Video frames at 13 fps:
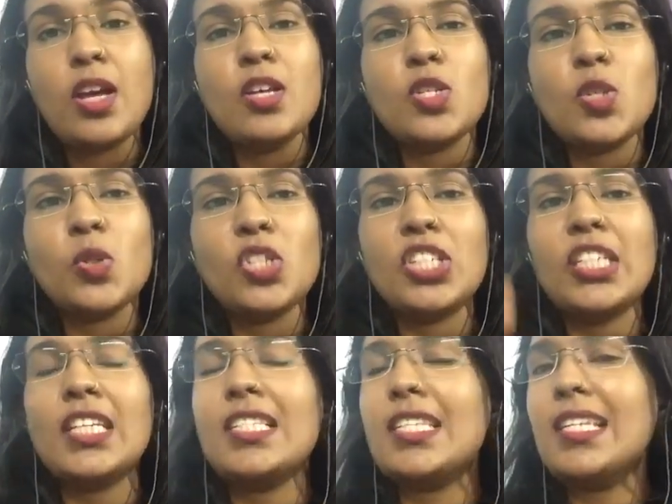so she
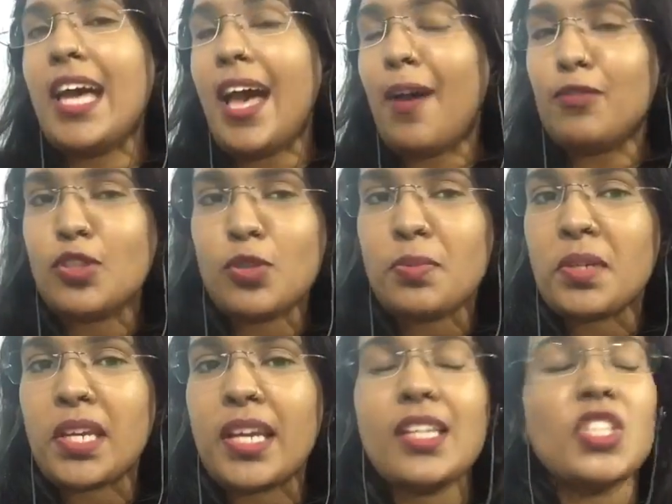doesn't have to
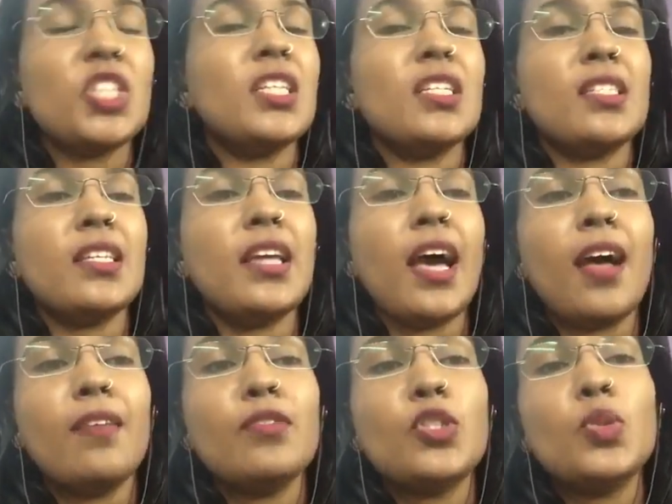pray, she doesn't
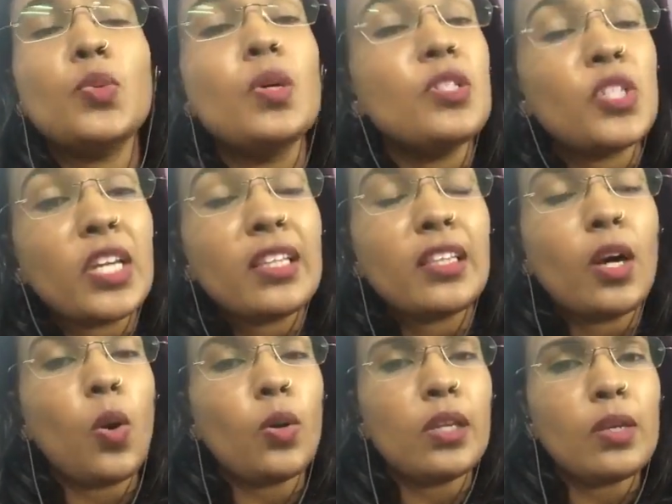have to drink the
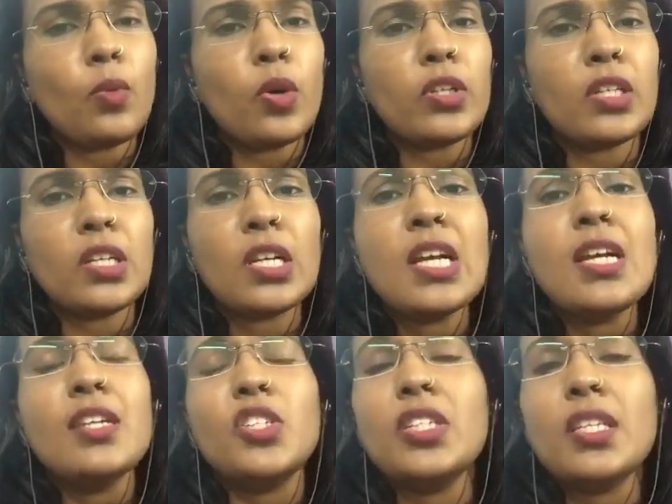holy water,
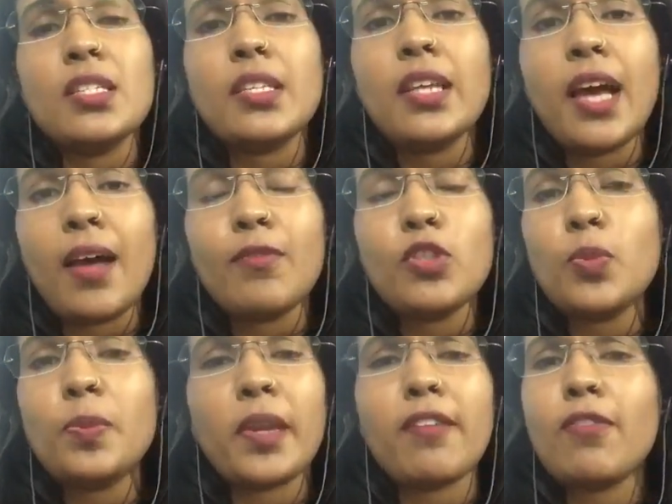she doesn't have to
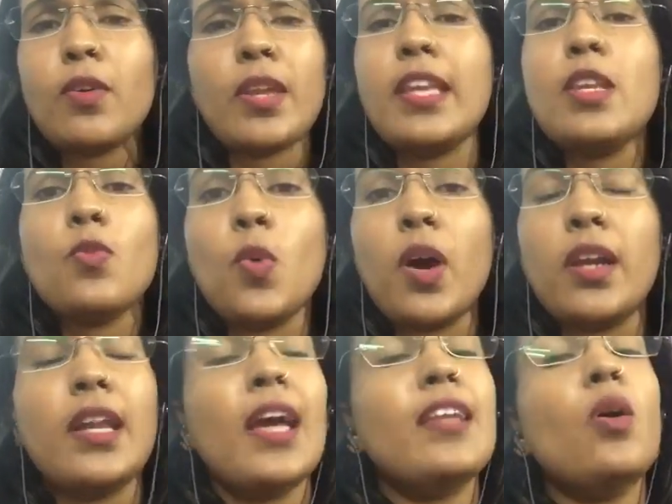pray for
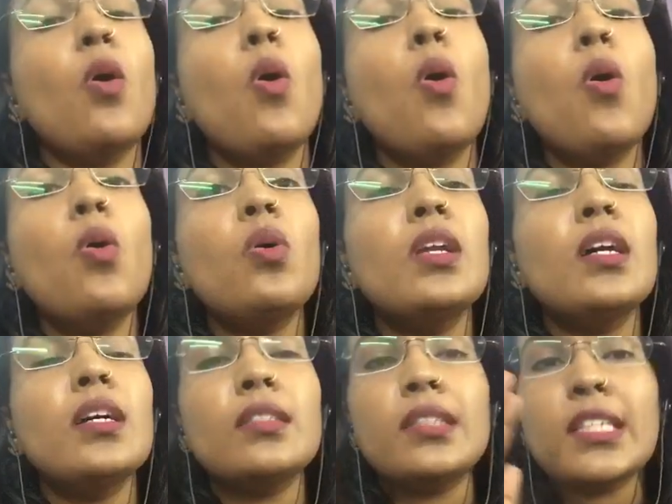anyone, and all
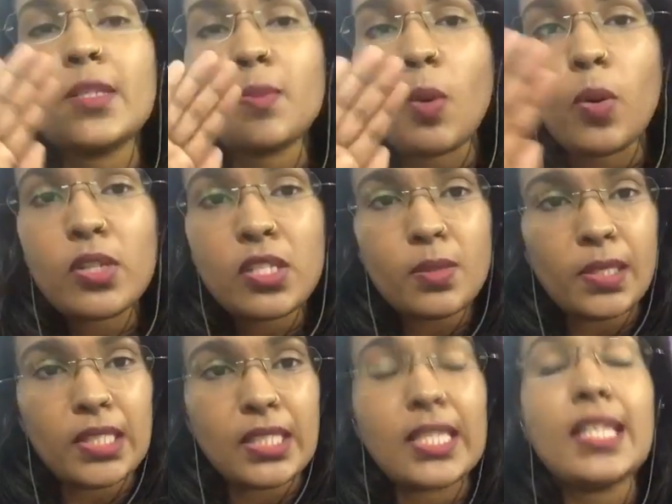her
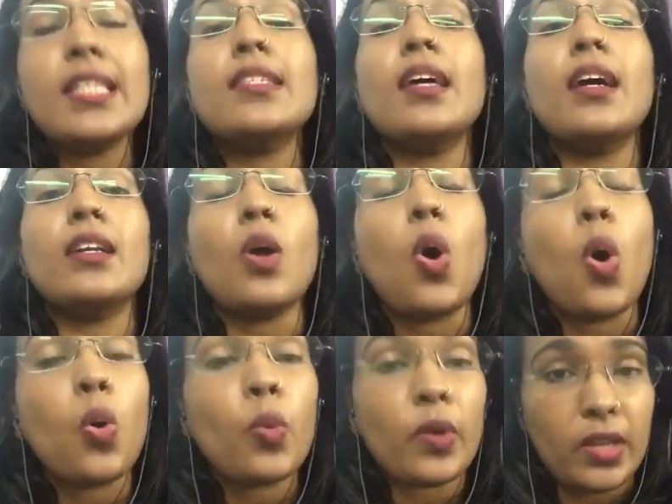responsibilities are
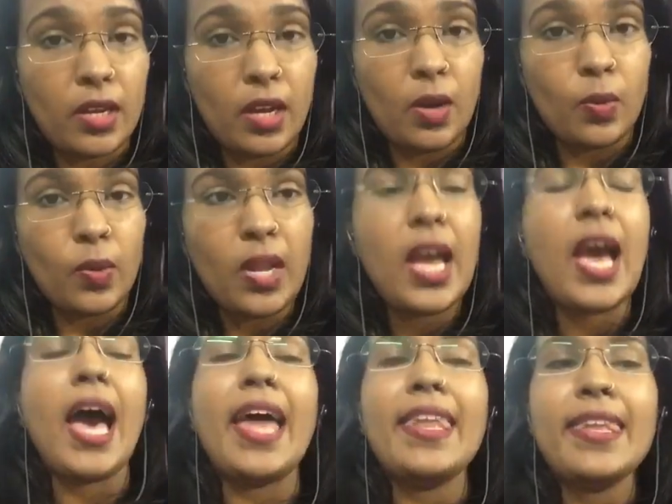over now.
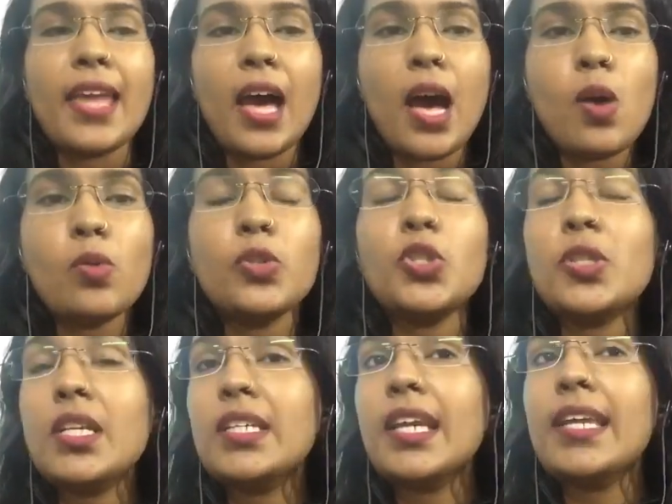And now
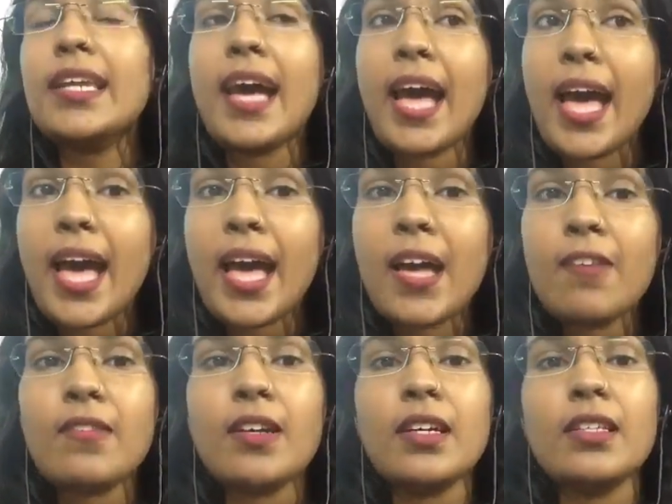she can have
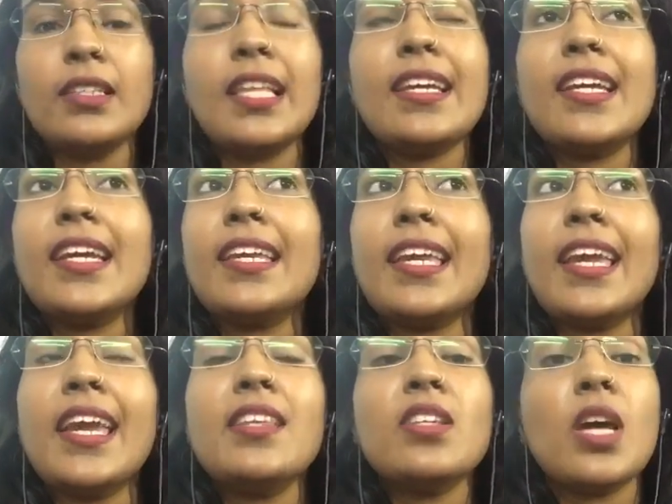the
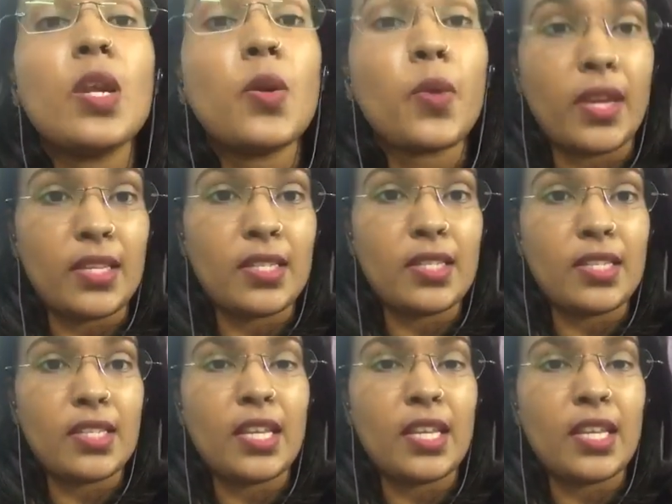great rest.